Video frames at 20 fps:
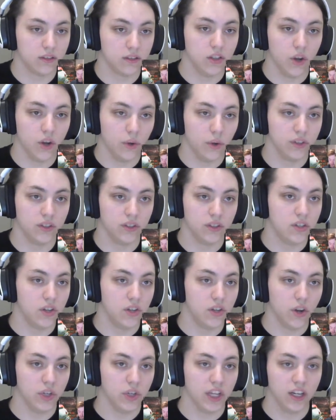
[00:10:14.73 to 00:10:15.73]

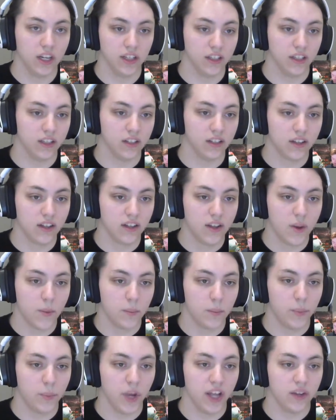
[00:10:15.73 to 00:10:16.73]
No kidding it.
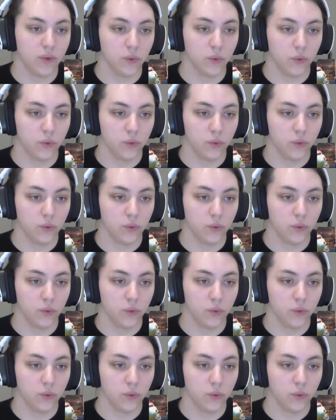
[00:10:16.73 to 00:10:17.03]
But